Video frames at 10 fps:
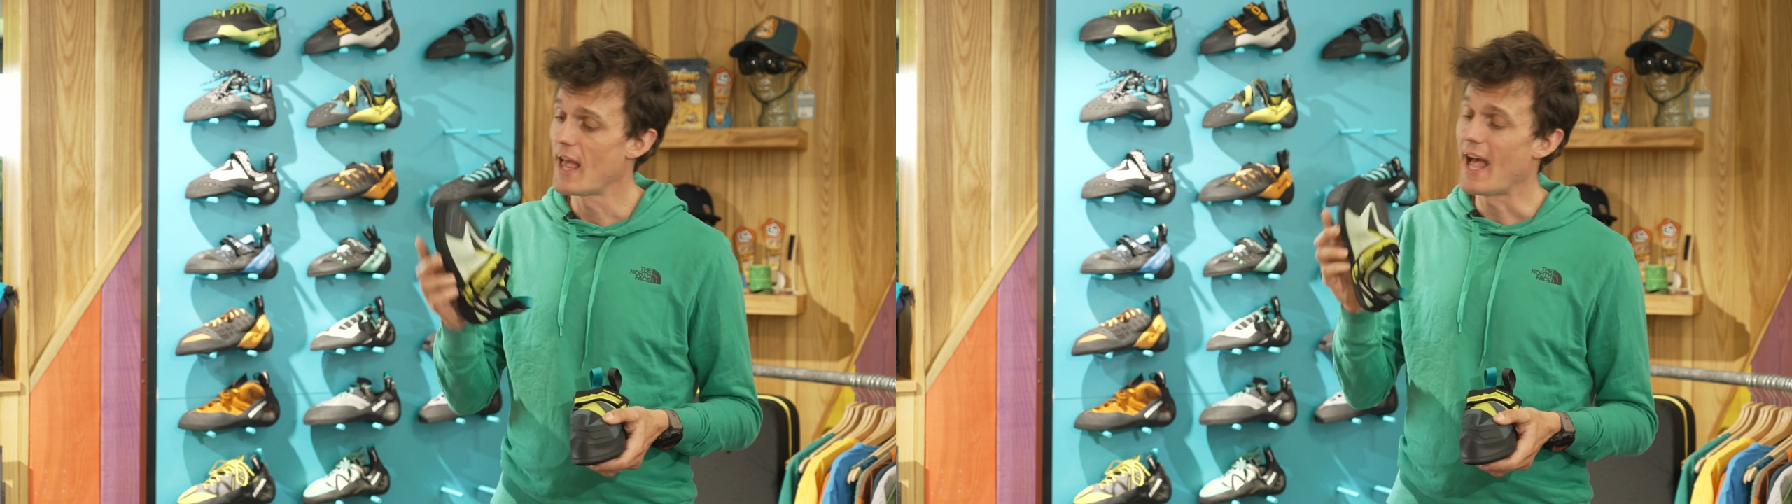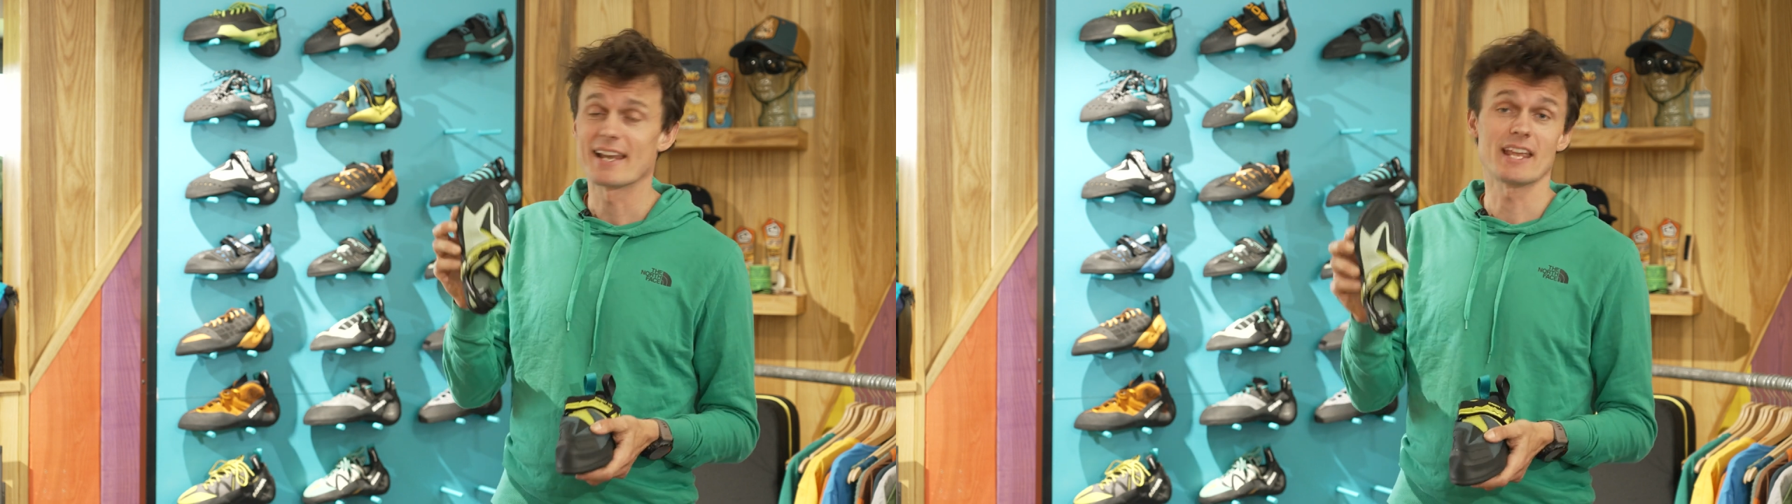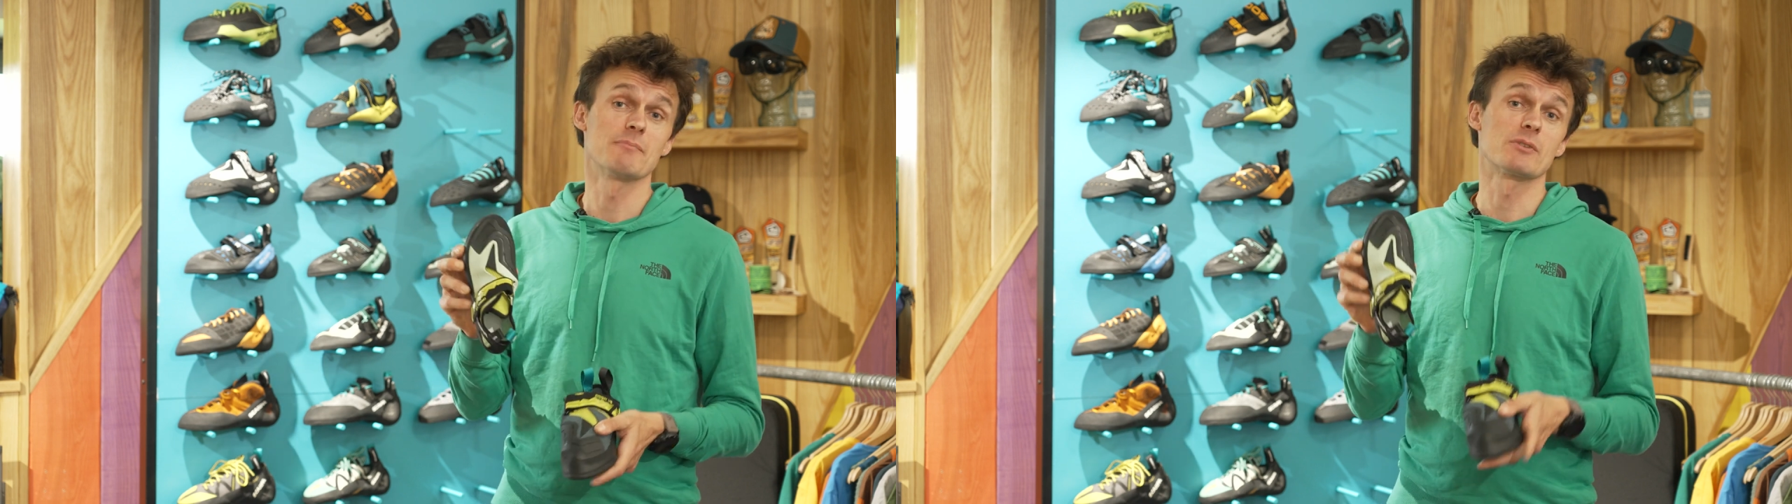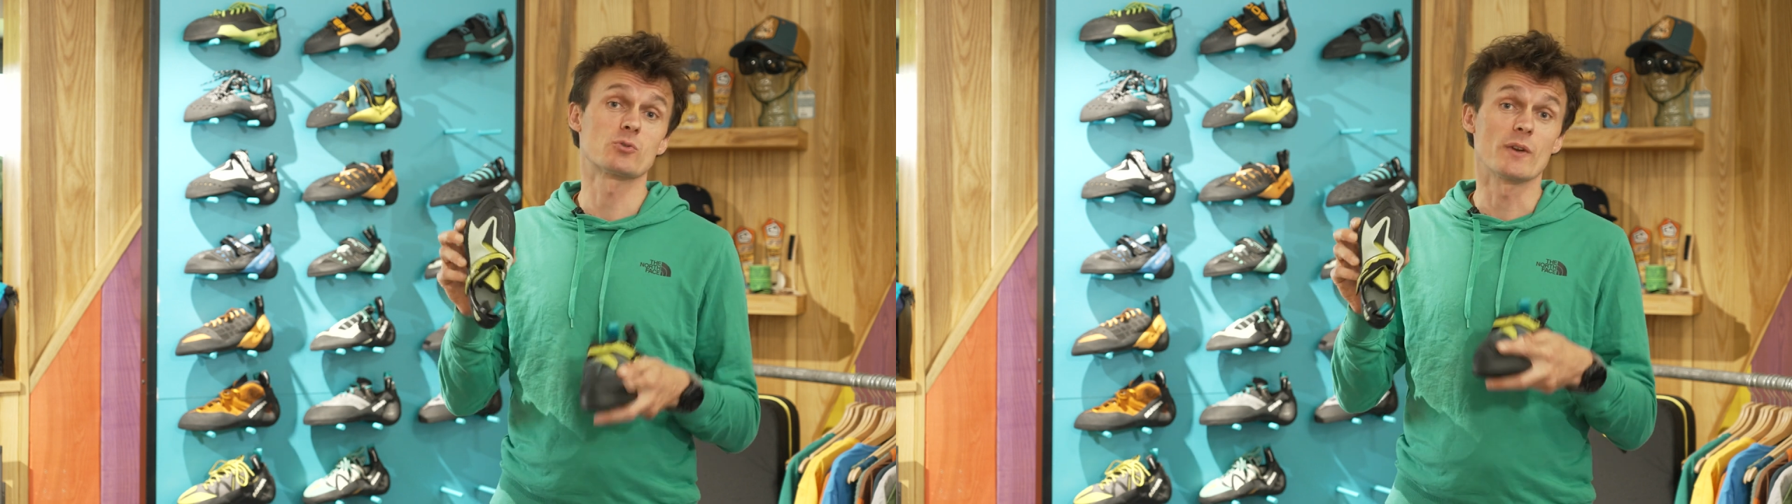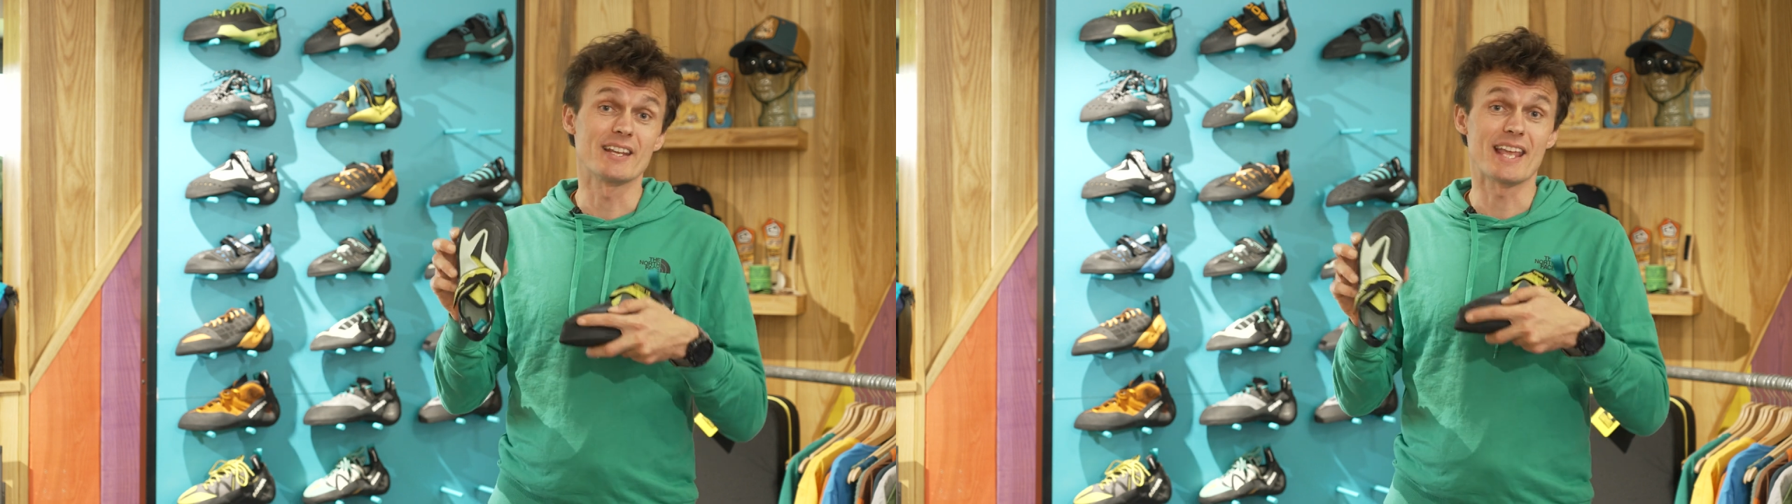and in
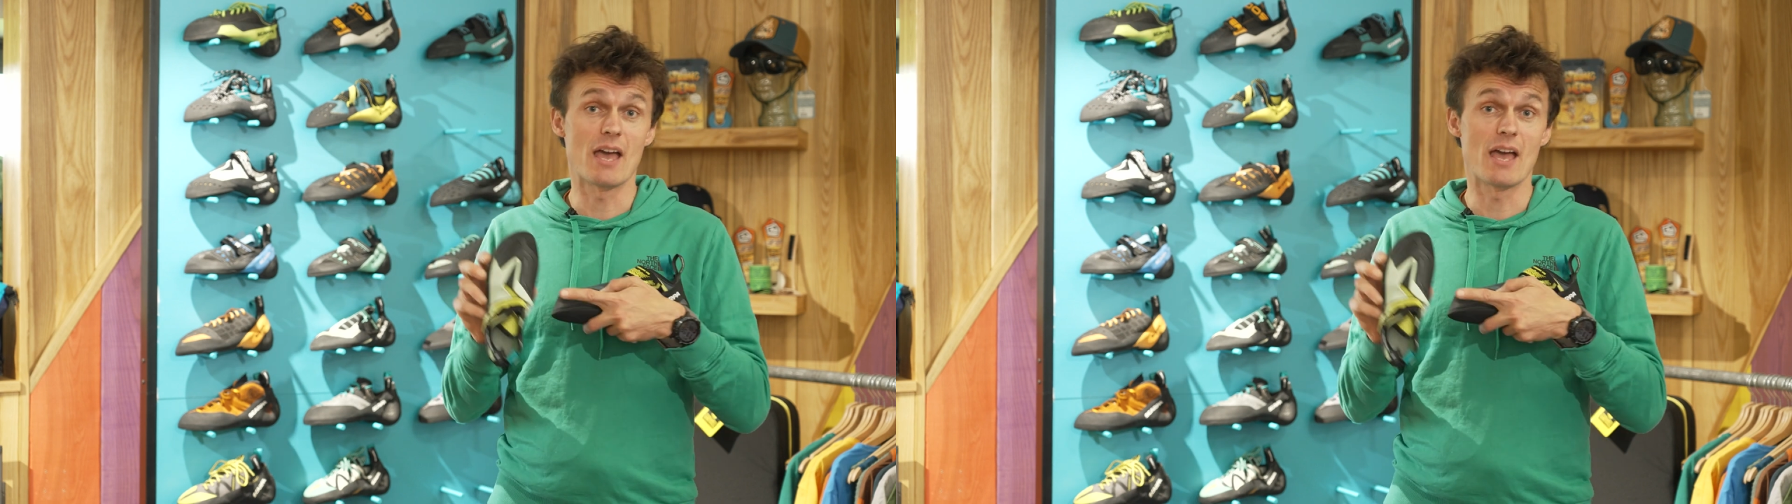between the